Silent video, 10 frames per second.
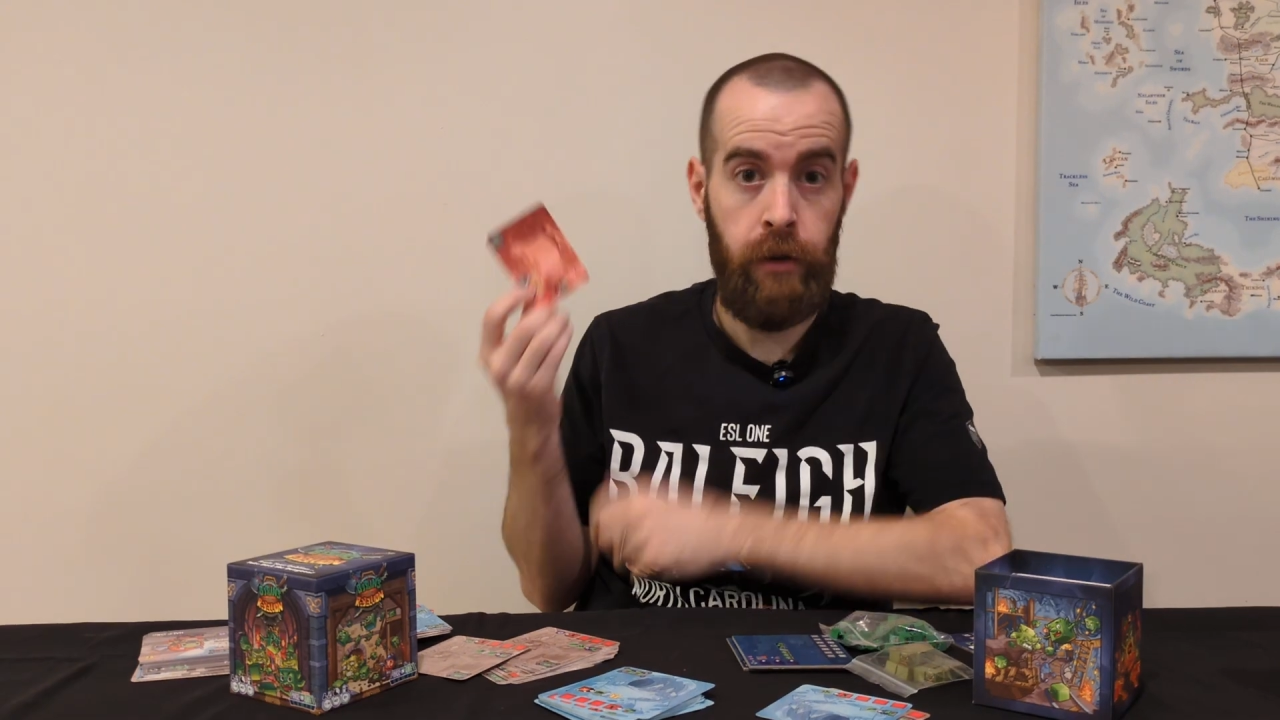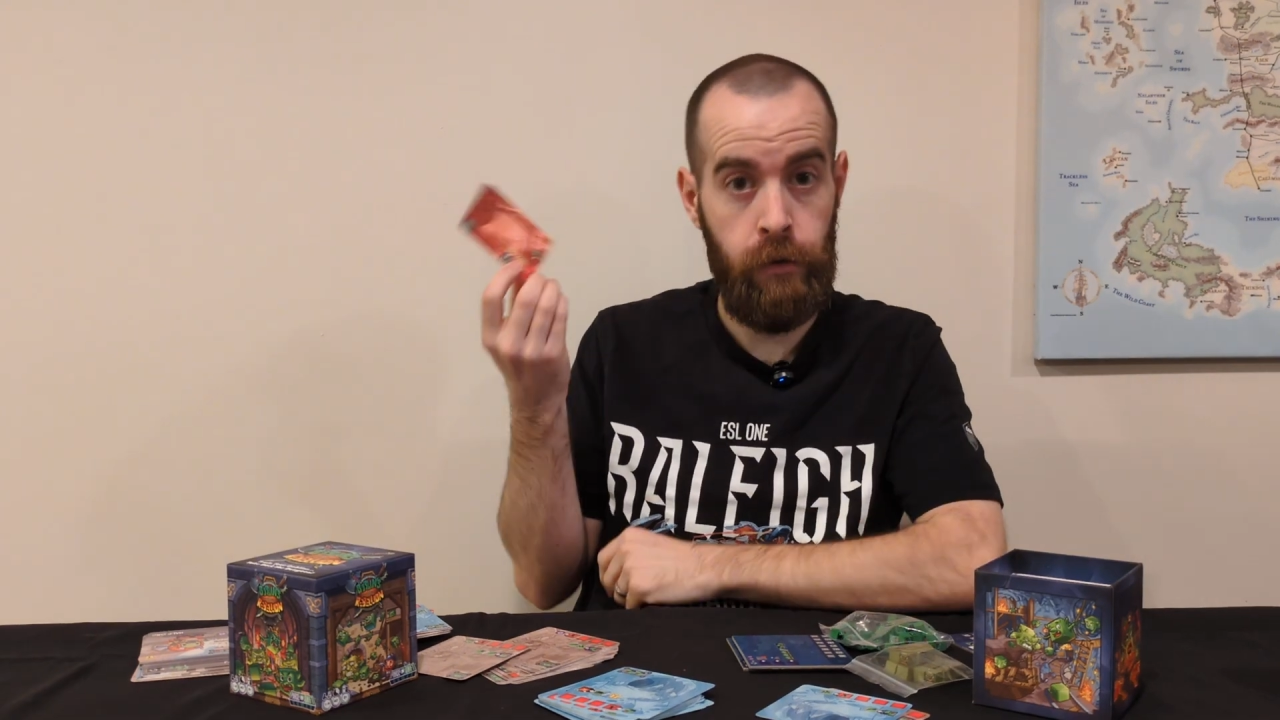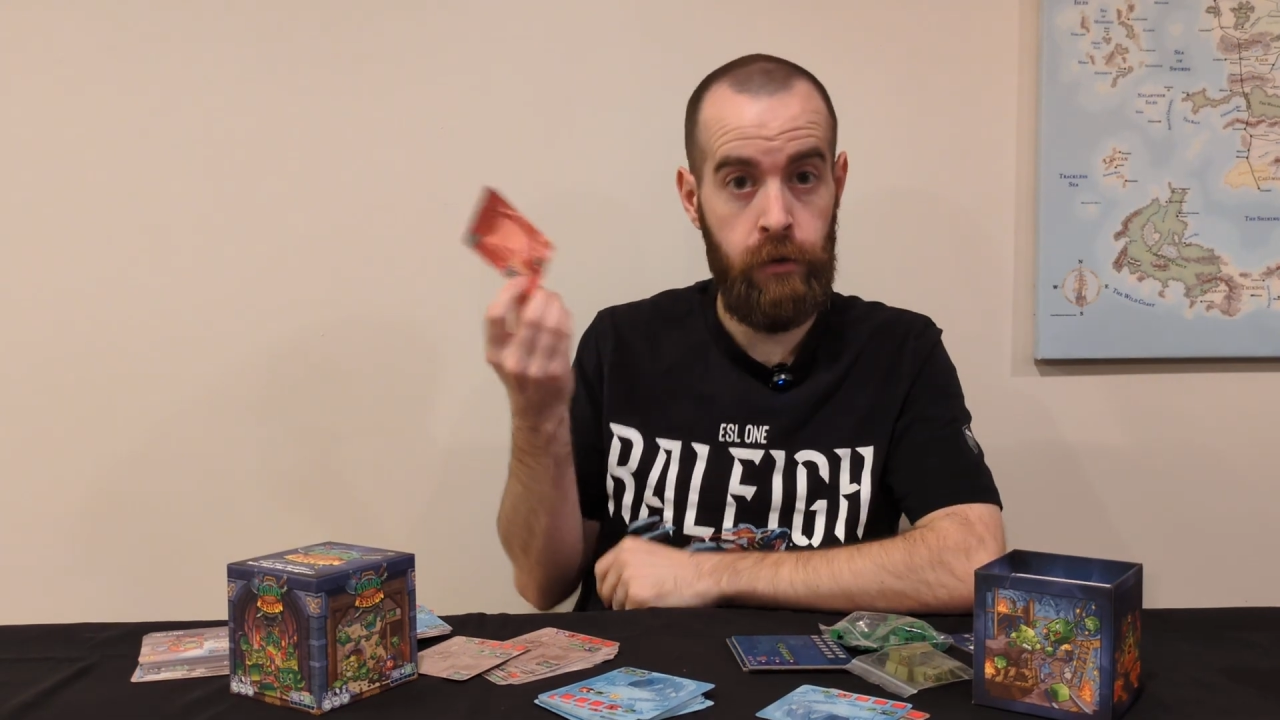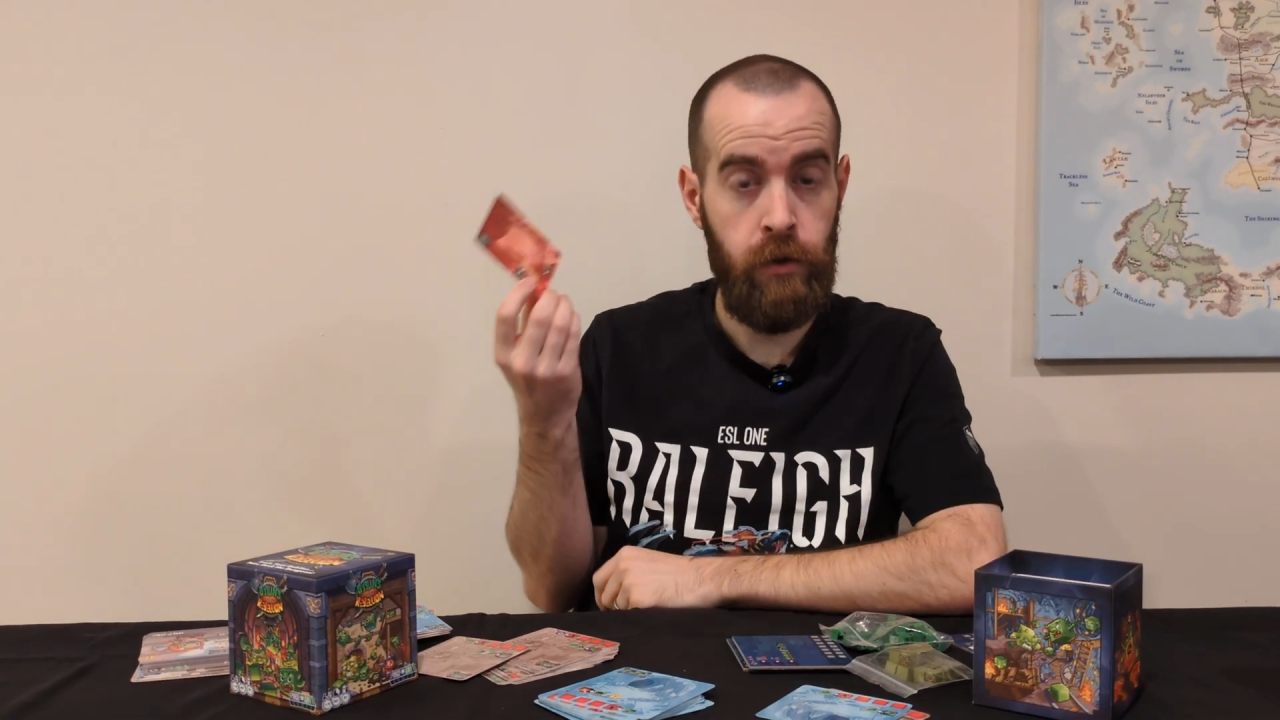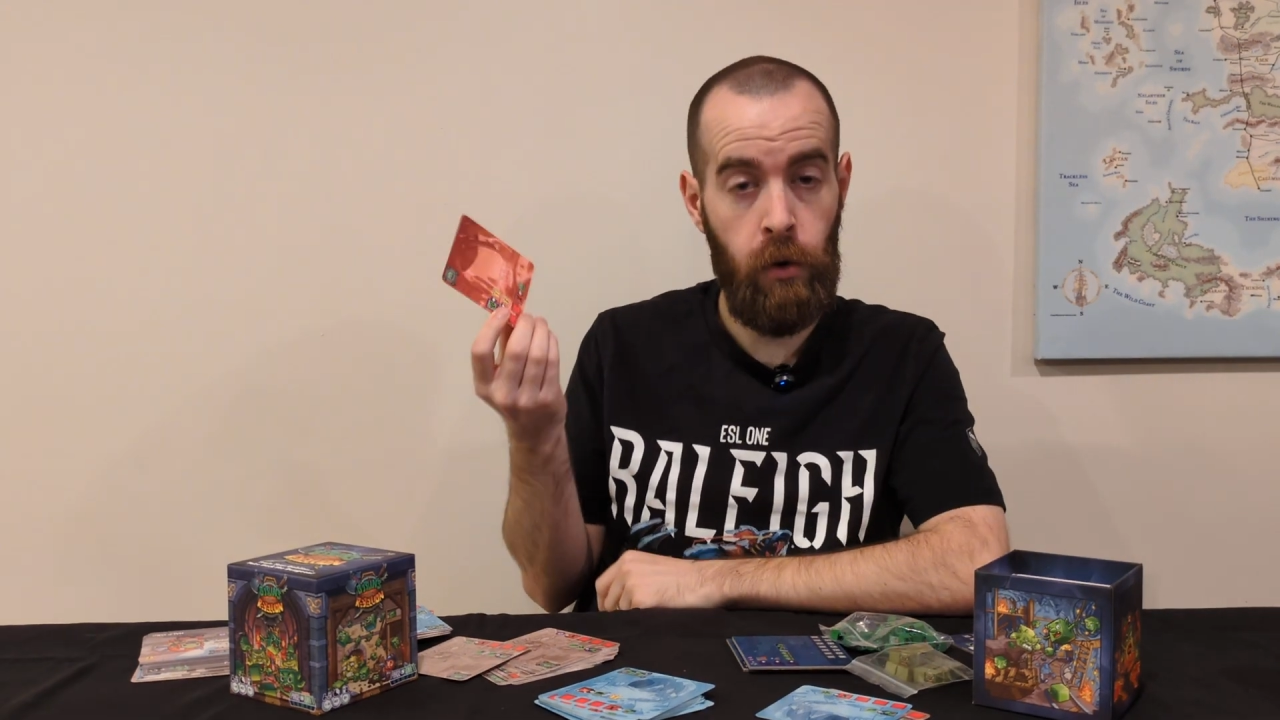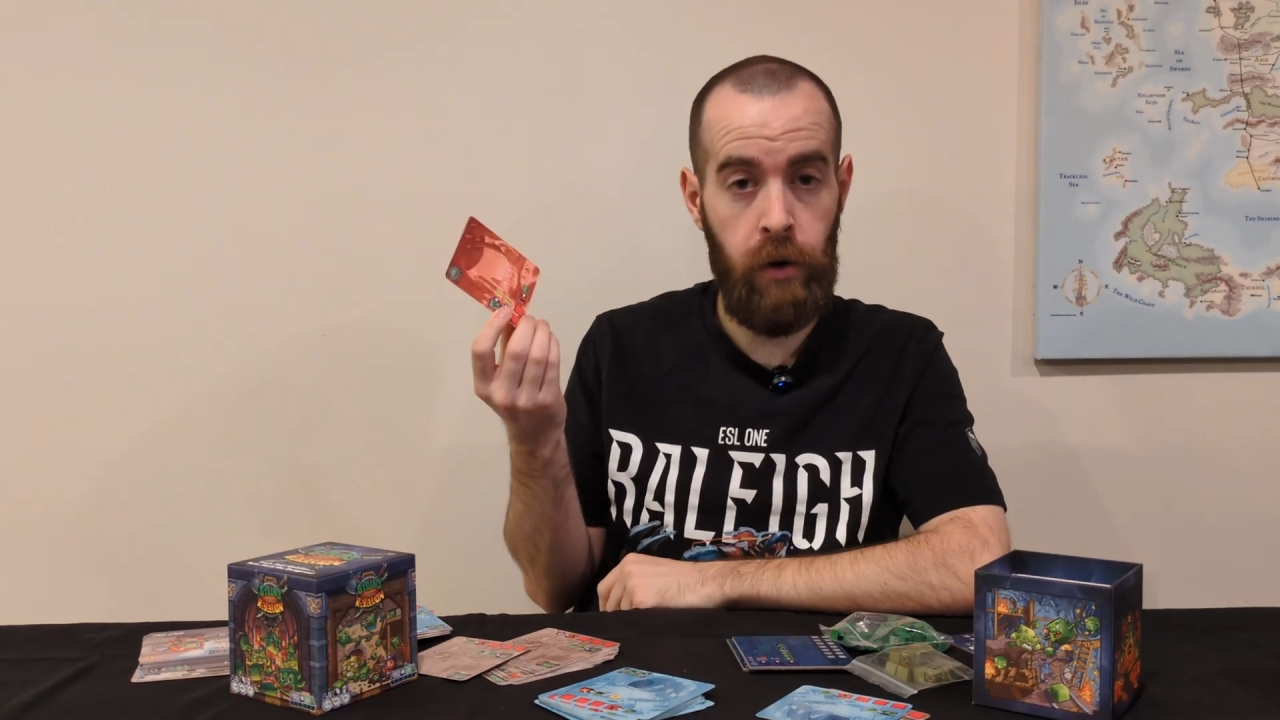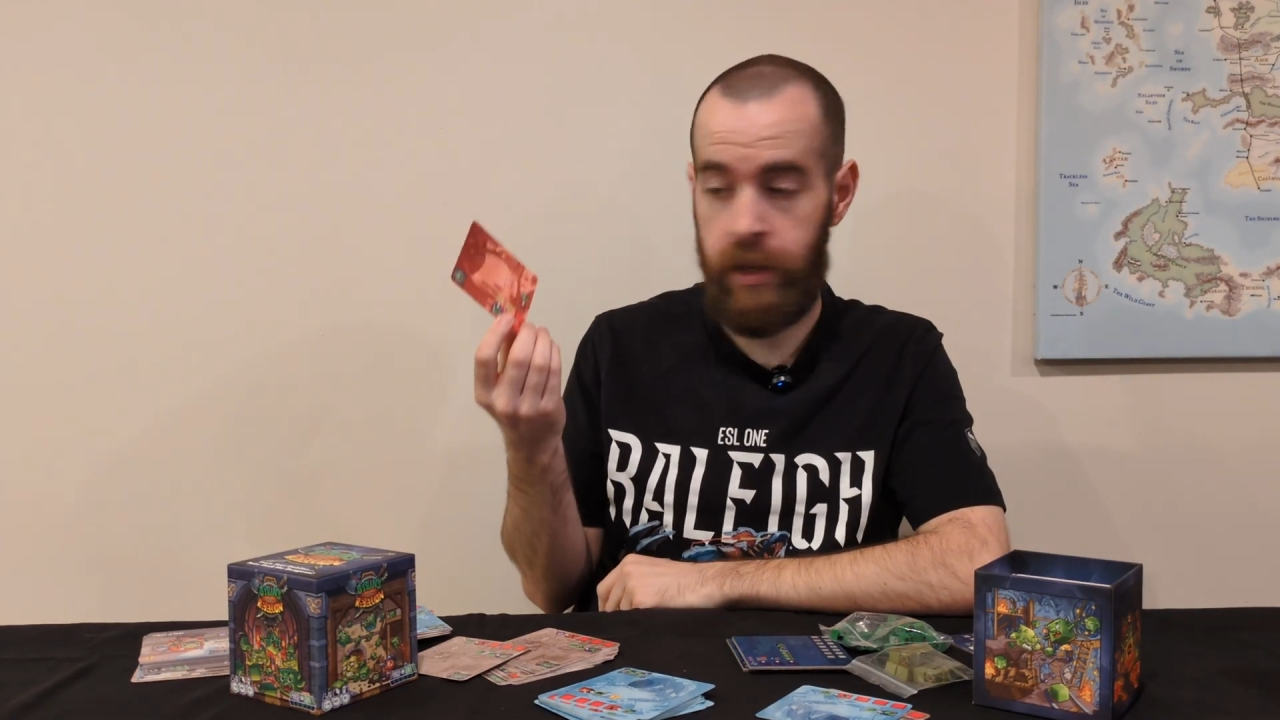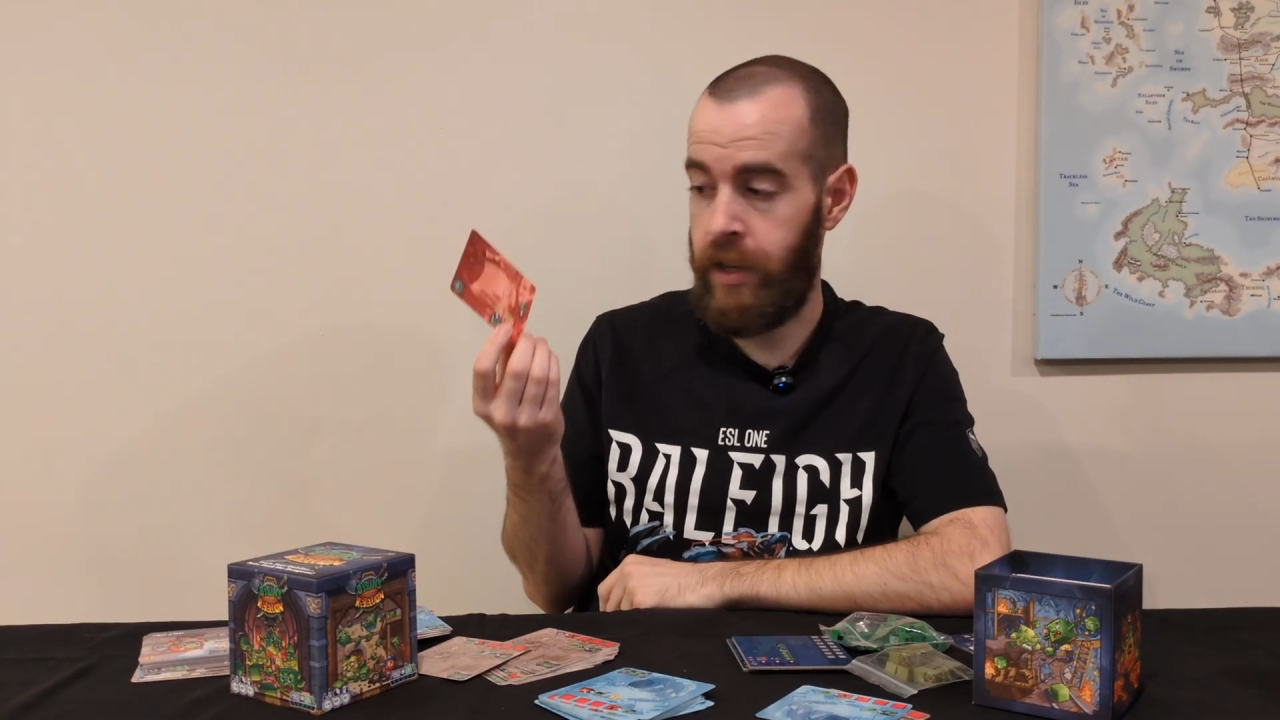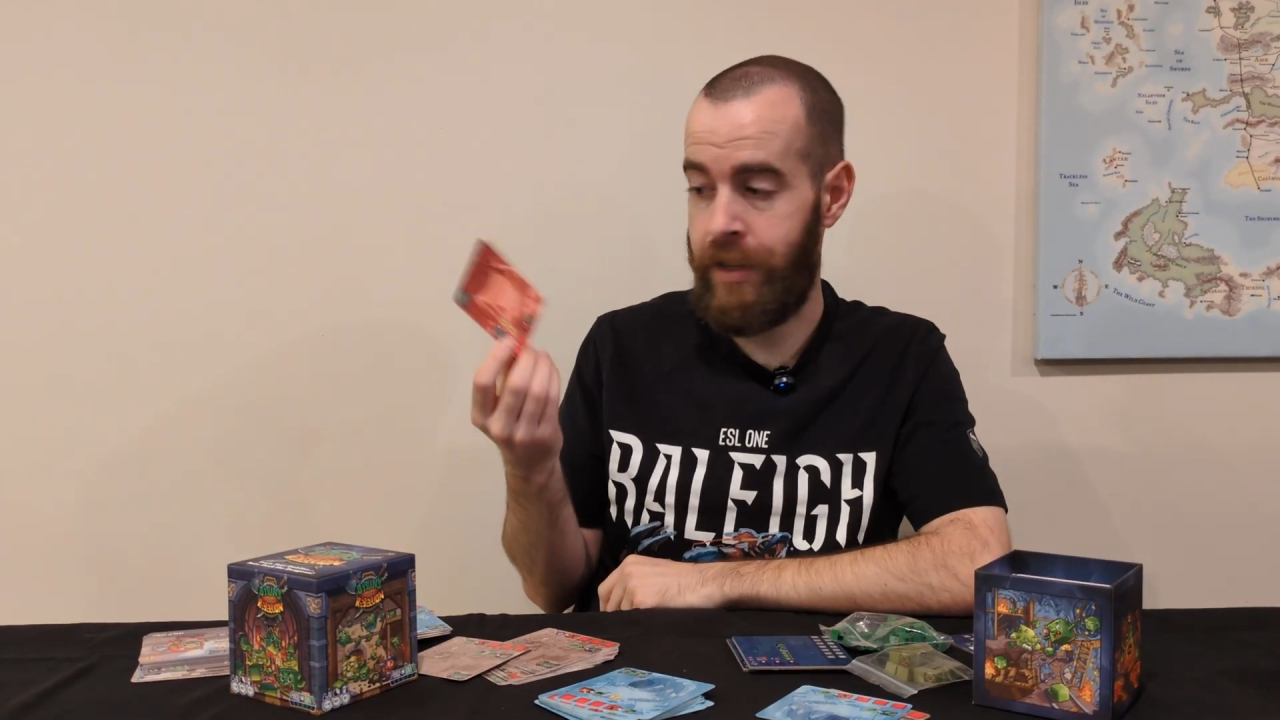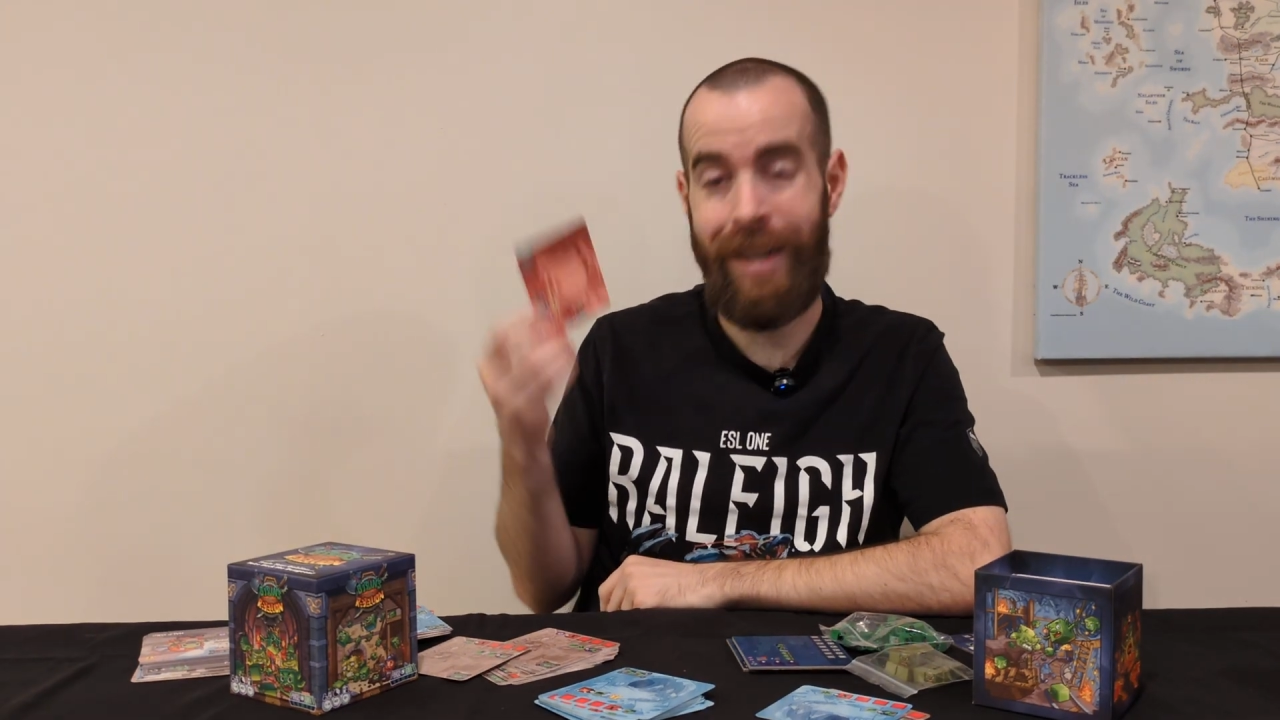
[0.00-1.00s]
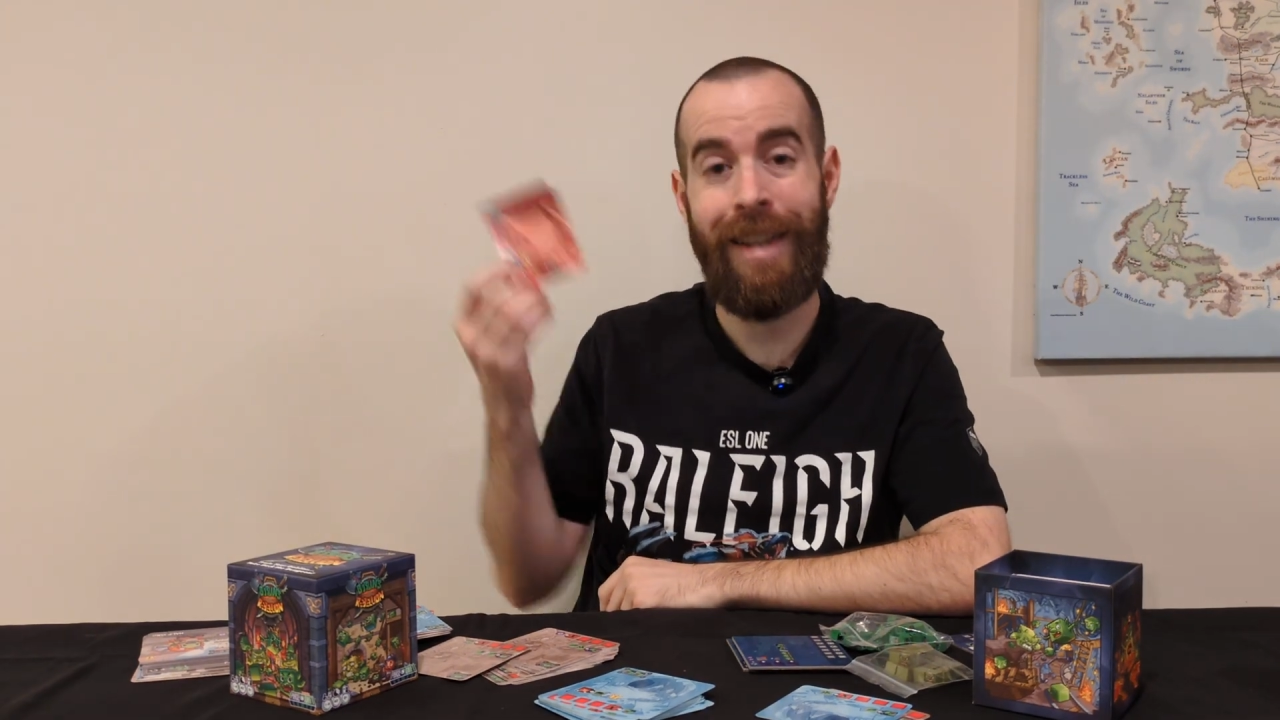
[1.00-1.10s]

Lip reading: for scoring this in